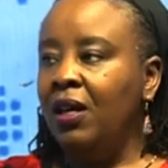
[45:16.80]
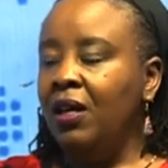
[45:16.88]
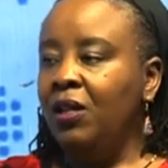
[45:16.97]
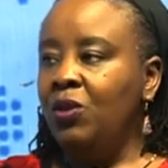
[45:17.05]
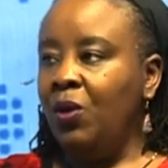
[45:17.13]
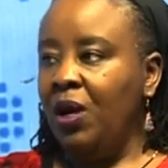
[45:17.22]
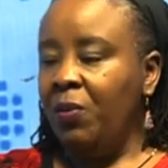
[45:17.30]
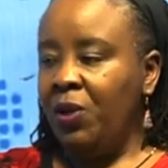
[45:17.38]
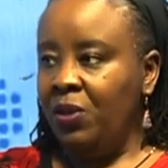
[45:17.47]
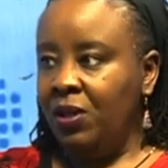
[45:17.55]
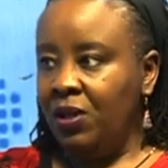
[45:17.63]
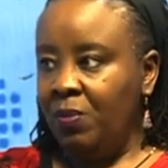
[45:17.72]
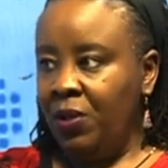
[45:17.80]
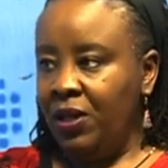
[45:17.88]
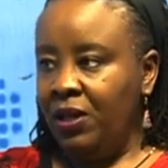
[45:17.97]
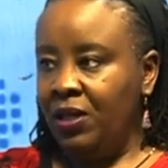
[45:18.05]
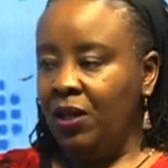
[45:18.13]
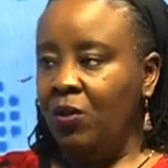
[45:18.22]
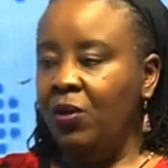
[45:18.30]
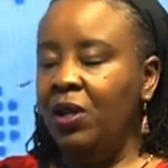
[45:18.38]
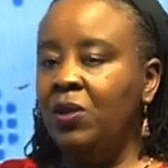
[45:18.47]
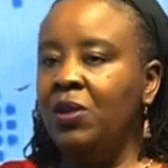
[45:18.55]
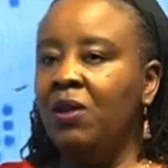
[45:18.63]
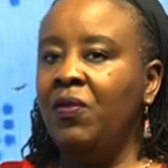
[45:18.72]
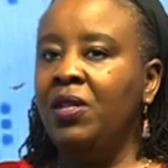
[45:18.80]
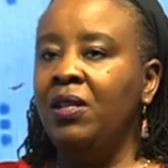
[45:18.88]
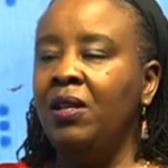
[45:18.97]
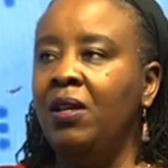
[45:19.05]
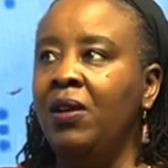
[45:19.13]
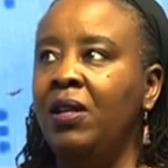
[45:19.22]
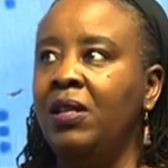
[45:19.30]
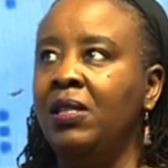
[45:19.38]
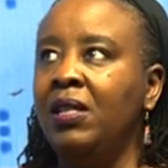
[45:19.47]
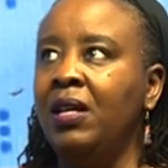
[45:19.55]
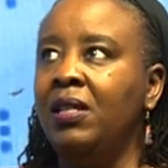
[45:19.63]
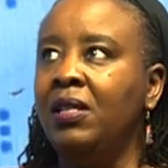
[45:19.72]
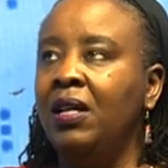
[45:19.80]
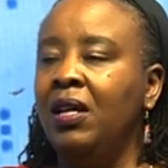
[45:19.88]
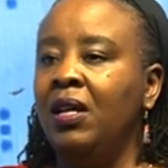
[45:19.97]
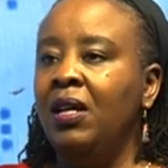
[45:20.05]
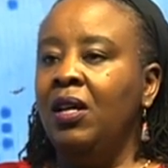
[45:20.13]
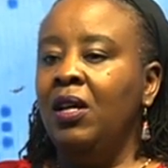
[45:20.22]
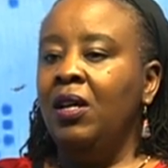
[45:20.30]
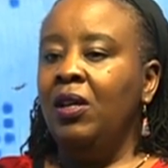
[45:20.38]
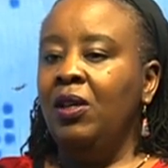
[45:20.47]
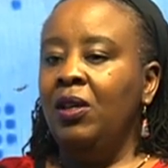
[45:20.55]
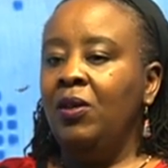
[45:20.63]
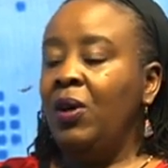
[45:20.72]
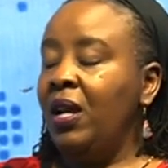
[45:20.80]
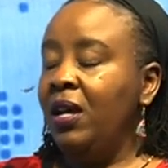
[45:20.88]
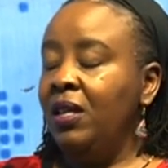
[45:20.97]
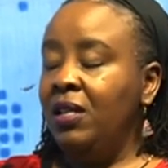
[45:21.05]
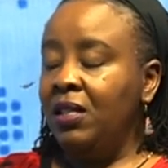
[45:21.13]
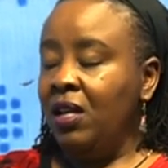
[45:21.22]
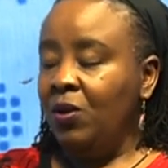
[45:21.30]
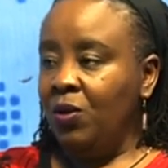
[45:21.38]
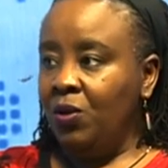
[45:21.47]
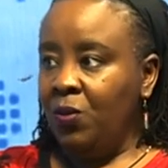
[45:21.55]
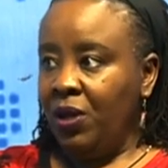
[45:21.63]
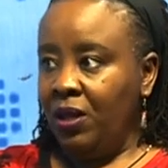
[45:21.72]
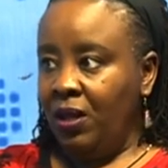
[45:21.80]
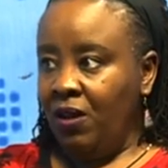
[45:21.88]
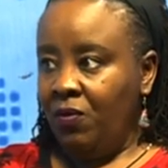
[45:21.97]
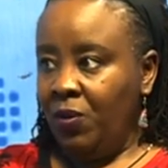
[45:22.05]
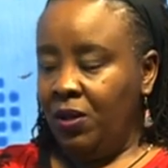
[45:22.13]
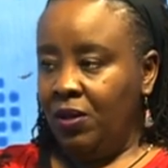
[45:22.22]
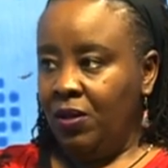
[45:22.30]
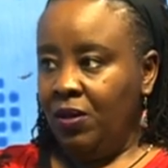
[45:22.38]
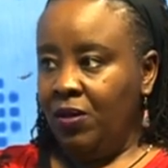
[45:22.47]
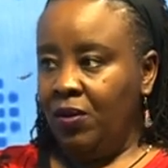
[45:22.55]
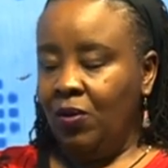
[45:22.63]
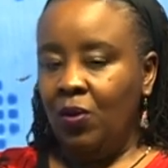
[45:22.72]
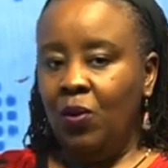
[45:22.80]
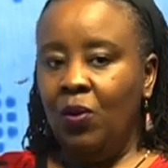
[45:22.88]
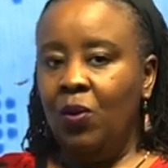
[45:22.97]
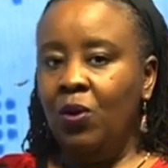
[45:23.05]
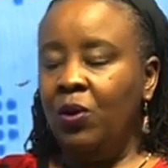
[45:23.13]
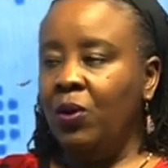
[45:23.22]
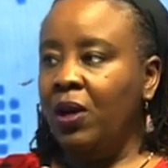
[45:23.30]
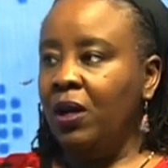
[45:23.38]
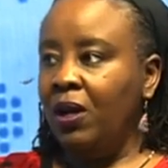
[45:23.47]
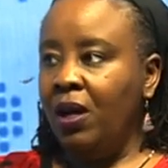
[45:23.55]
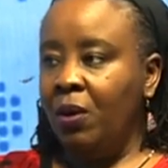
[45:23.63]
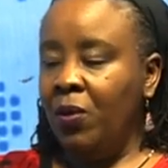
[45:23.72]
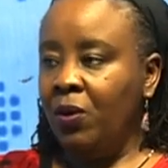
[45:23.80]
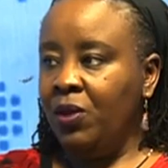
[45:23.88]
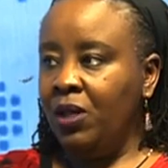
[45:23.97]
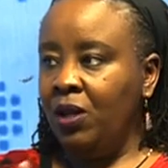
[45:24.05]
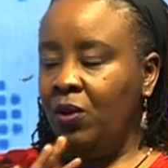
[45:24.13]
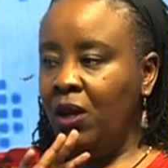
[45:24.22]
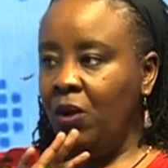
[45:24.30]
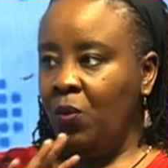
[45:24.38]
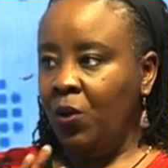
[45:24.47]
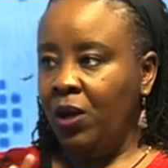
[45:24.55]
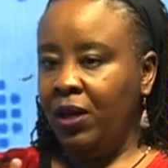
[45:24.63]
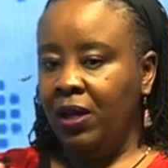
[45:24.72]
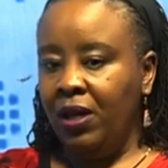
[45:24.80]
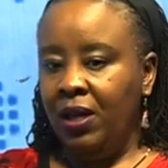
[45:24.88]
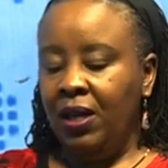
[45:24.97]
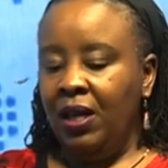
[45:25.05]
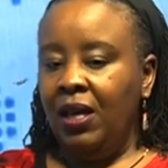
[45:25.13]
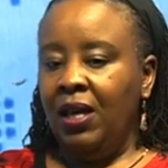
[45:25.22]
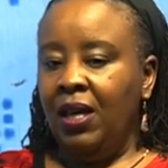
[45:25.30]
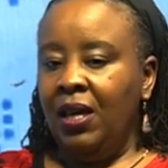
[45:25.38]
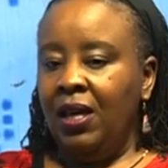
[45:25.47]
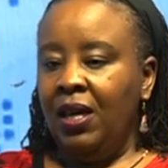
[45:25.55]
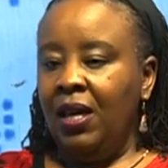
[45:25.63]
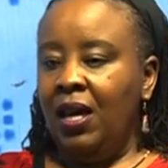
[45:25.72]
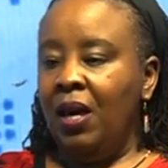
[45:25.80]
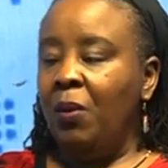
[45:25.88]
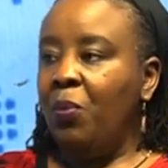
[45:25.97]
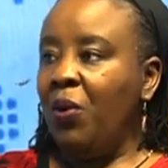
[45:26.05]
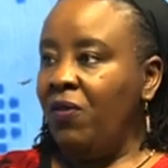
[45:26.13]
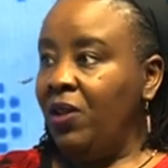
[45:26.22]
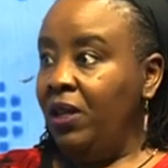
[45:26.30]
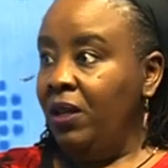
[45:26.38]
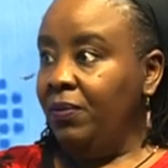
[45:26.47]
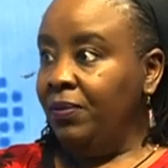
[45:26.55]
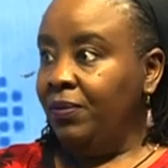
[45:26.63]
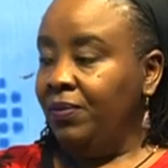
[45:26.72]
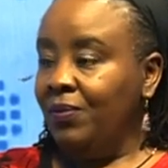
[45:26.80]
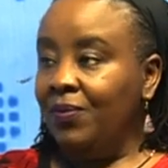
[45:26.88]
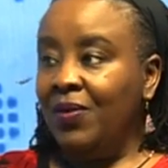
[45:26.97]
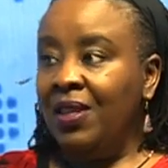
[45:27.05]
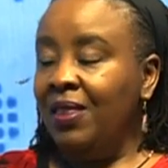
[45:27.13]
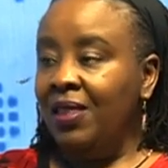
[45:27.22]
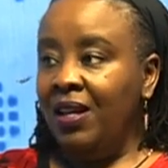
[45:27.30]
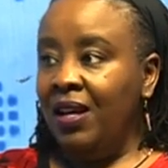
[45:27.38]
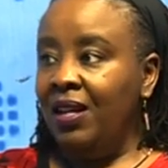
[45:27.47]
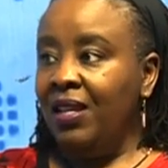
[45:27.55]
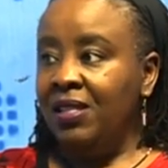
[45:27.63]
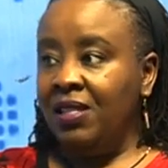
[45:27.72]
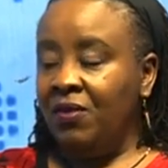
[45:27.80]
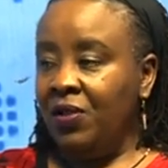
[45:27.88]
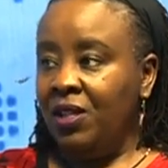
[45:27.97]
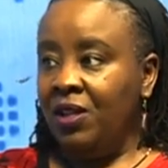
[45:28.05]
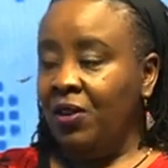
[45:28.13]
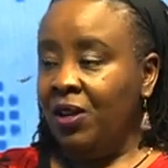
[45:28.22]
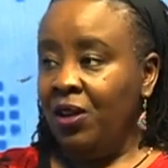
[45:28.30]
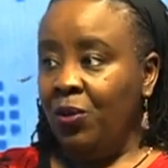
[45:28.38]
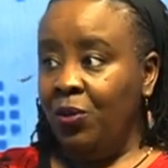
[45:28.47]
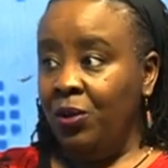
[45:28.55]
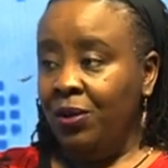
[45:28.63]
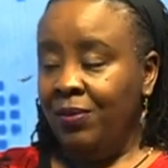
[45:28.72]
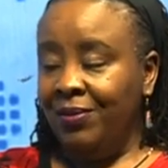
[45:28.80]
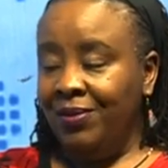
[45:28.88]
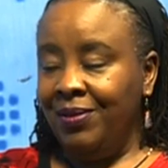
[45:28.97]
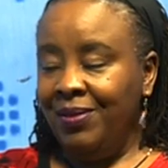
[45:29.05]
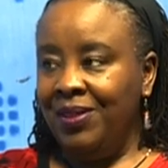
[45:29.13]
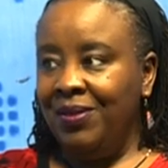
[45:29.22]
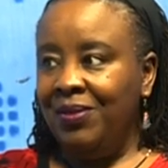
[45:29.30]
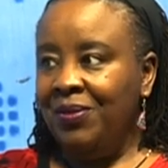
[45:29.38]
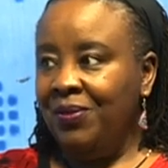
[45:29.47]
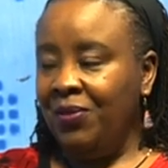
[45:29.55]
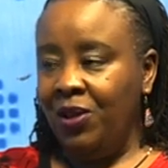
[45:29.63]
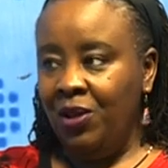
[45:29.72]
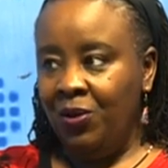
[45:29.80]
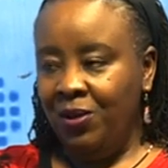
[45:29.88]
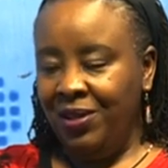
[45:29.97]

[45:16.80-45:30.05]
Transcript: to come into this place. And the goodness with a veterinarian is that you can either decide you want to work in government, or you can come out and you can work privately. The earnings as a veterinarian are good very good,